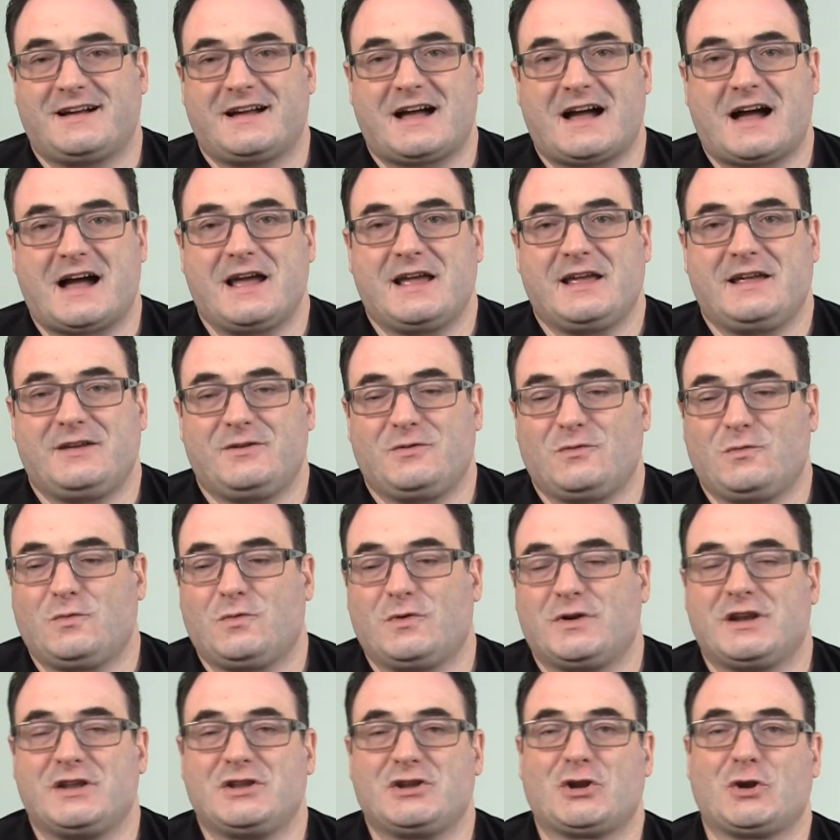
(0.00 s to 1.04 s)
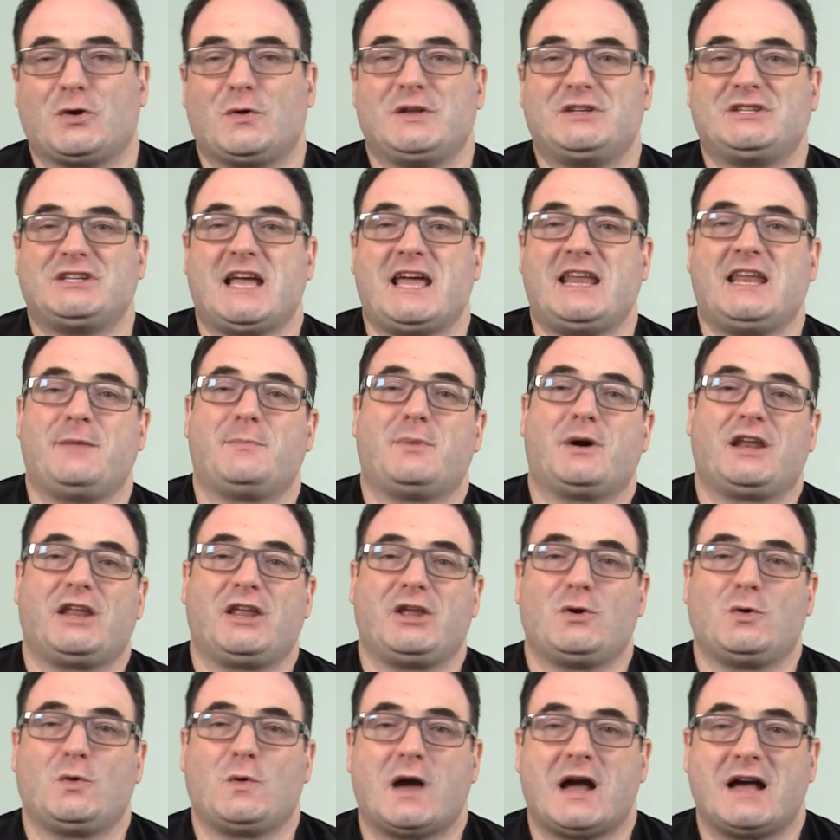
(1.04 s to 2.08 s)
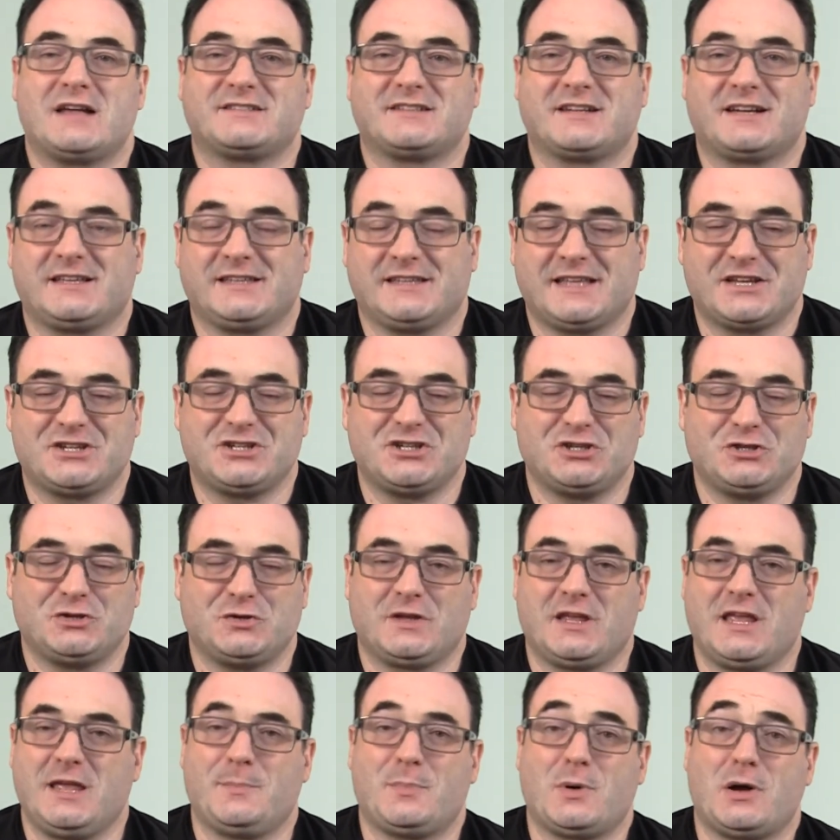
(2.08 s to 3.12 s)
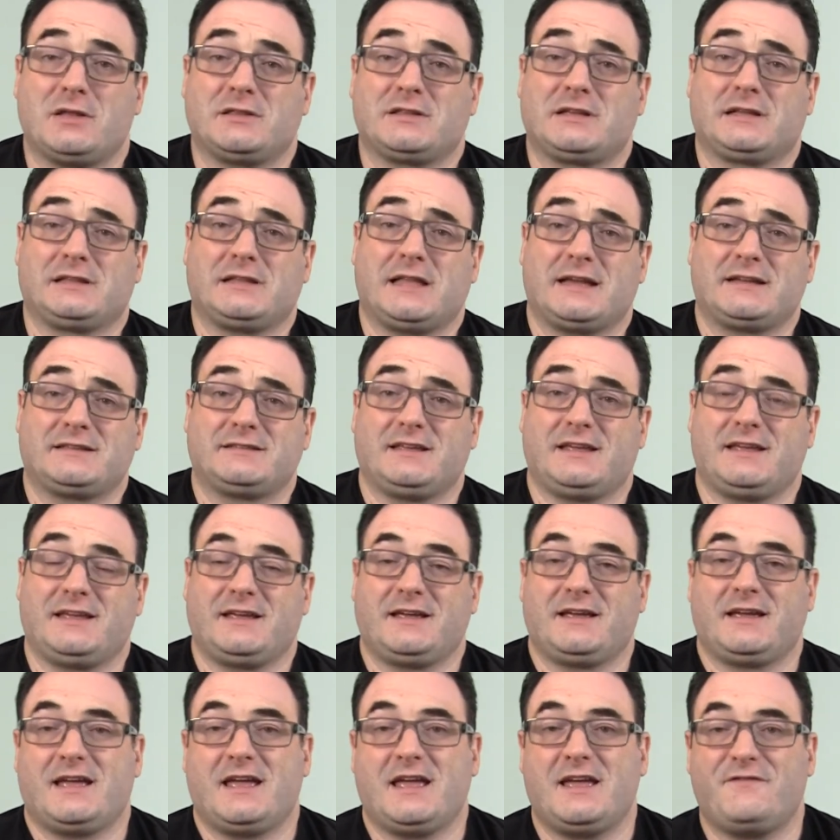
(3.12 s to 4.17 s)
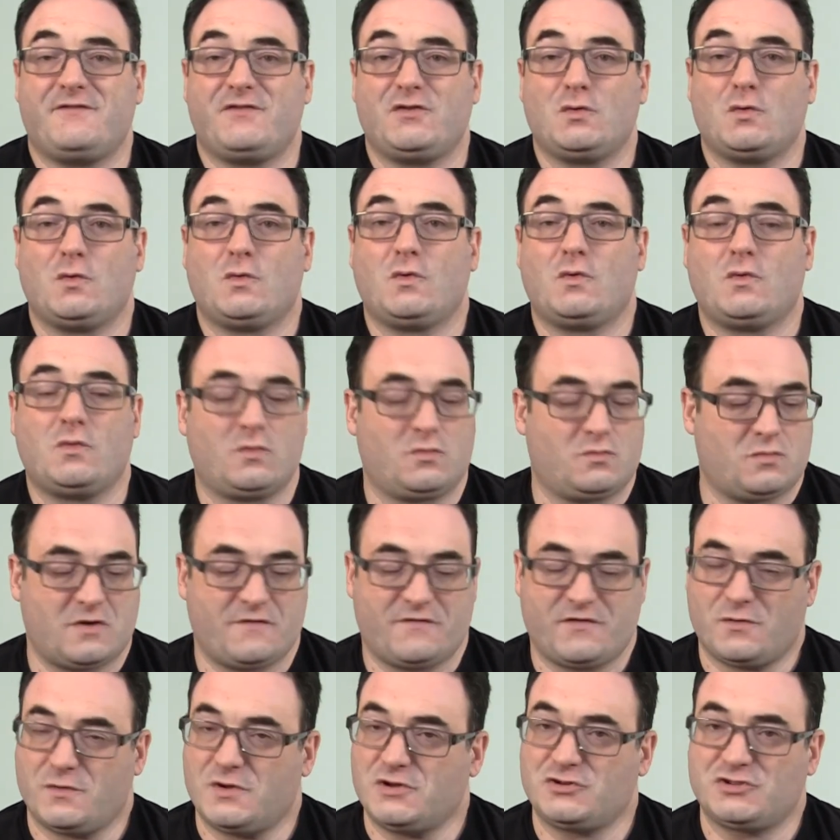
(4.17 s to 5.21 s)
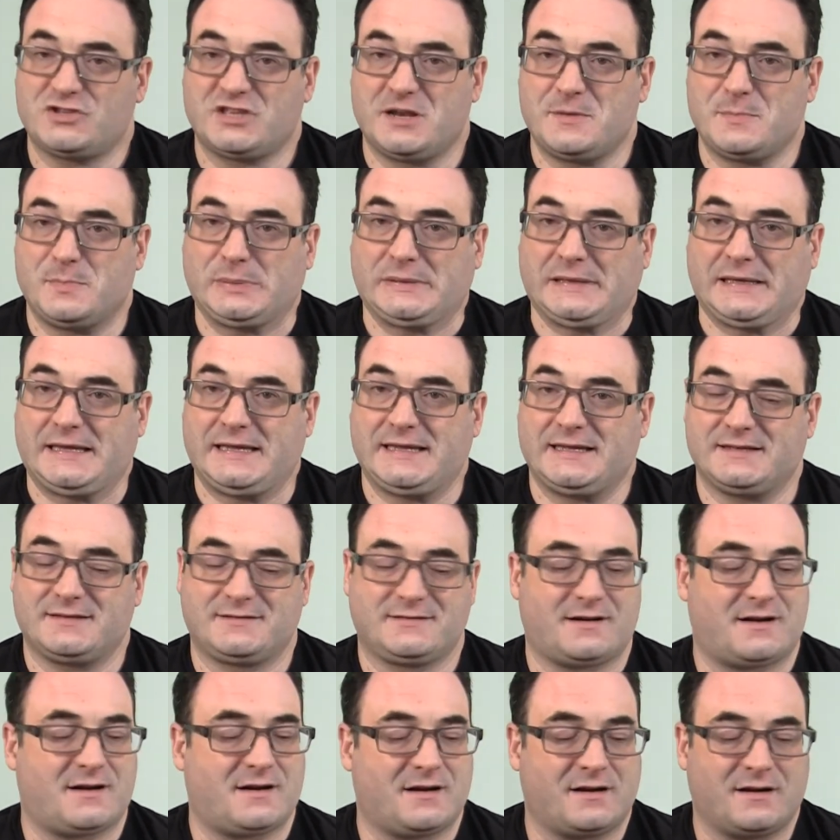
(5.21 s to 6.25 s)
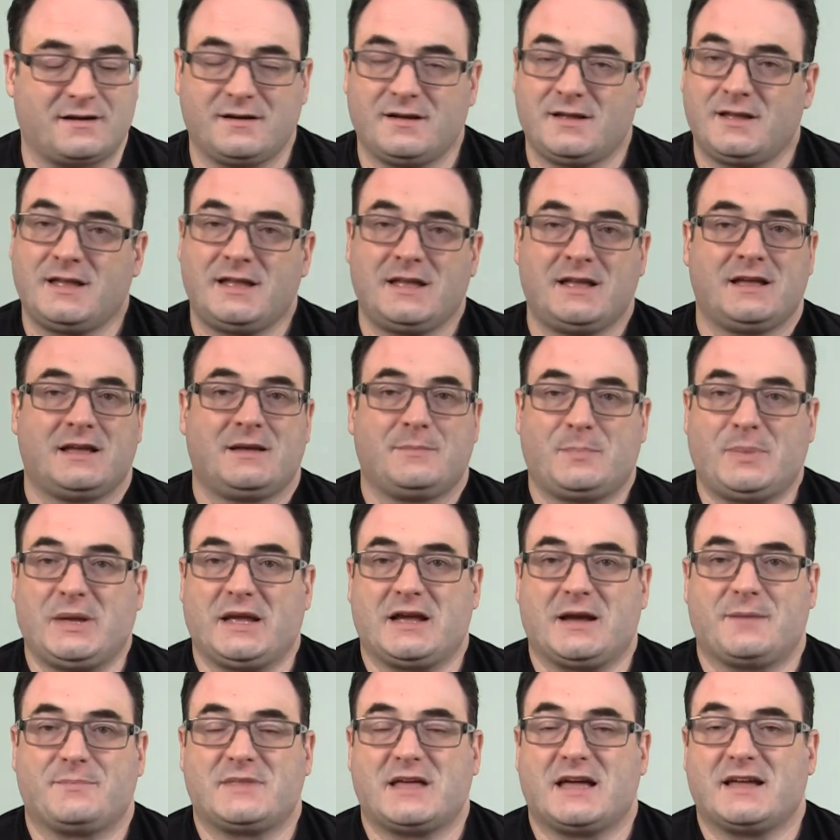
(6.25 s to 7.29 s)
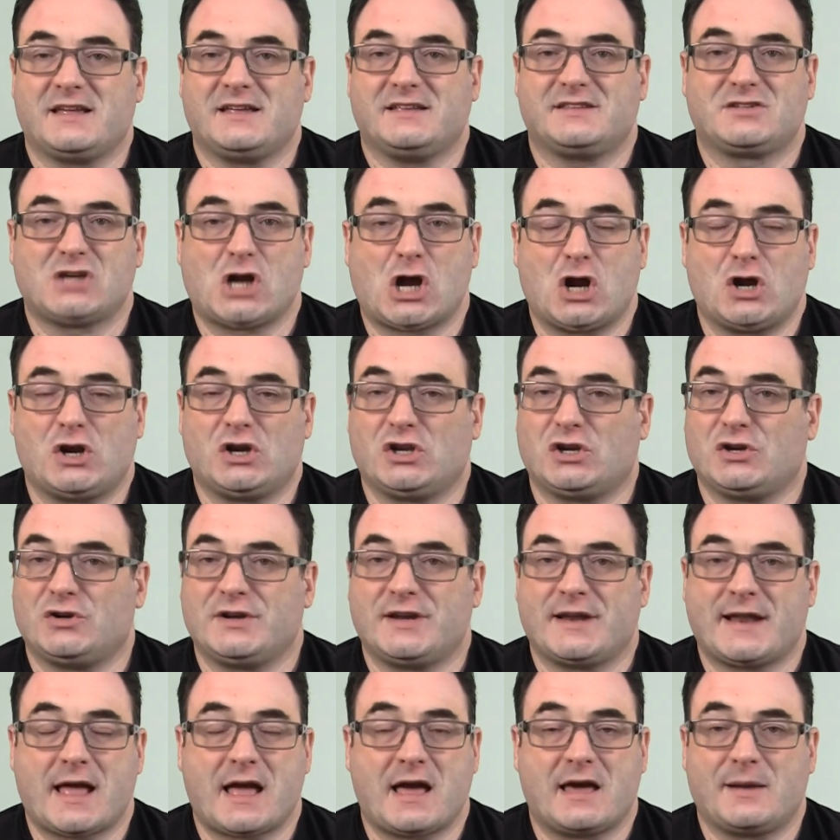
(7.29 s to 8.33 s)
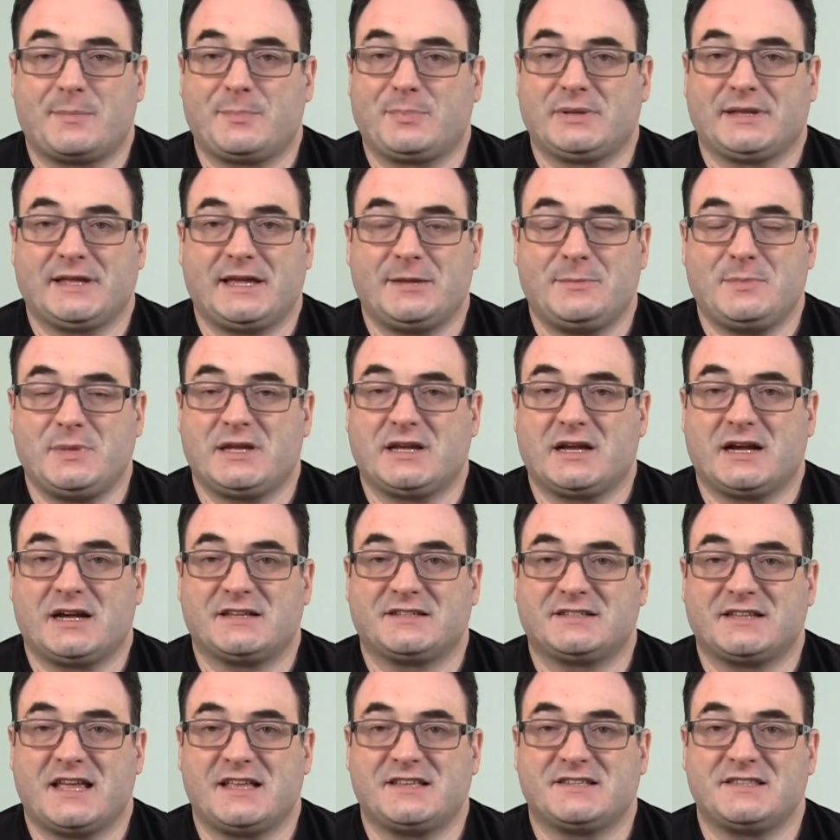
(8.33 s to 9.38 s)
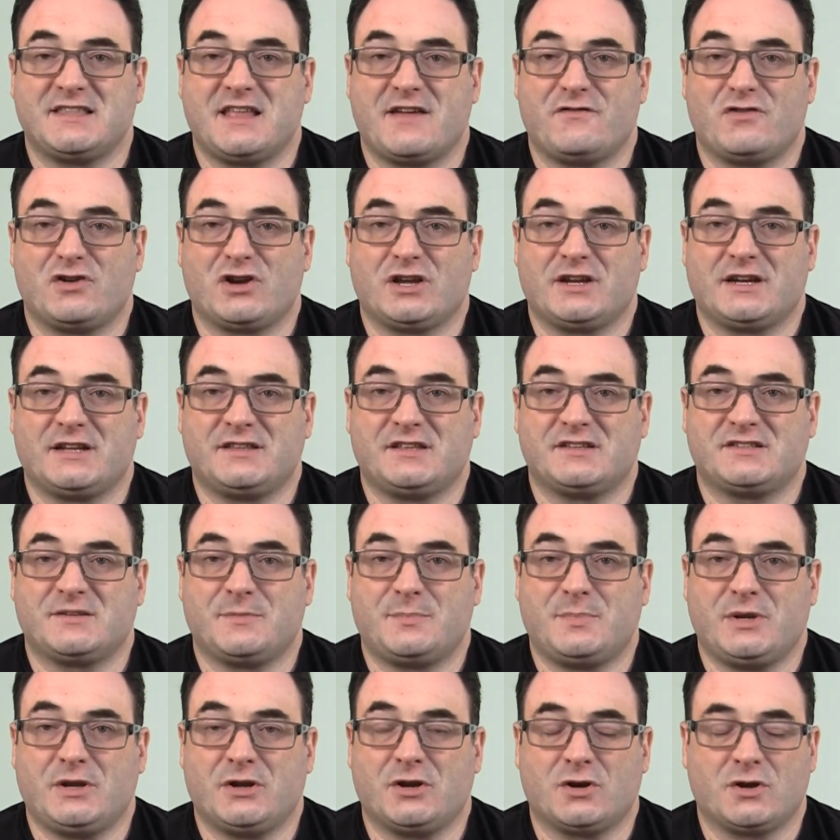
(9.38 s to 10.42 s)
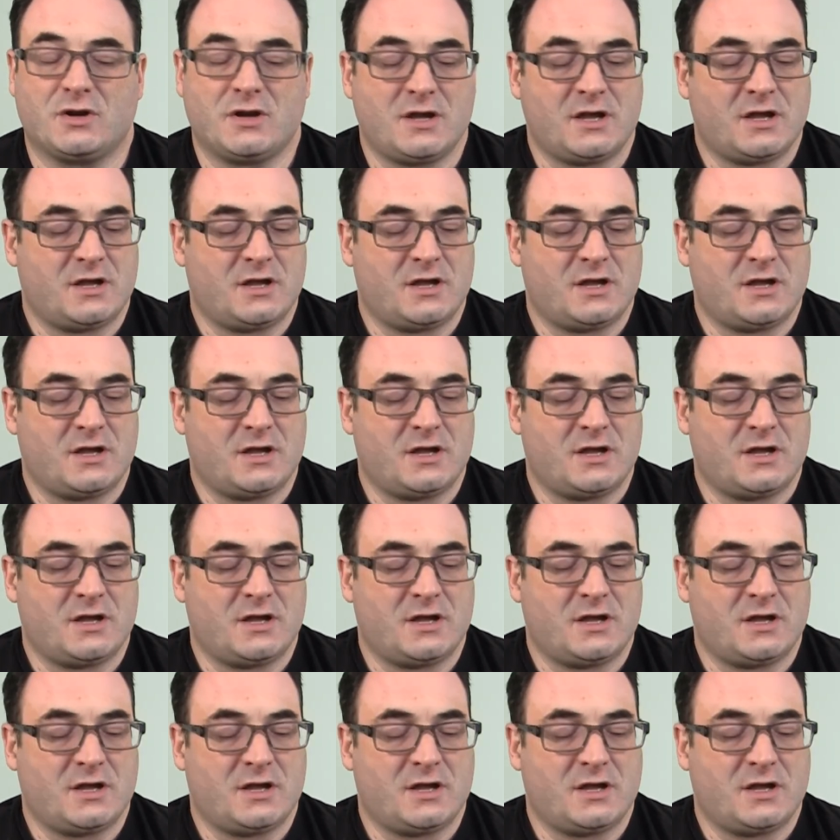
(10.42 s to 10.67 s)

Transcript: I would encourage anybody who has a collection to keep on collecting. If you're interested in playing guitar, pick up that guitar and learn how to play, because it's never going to disappear.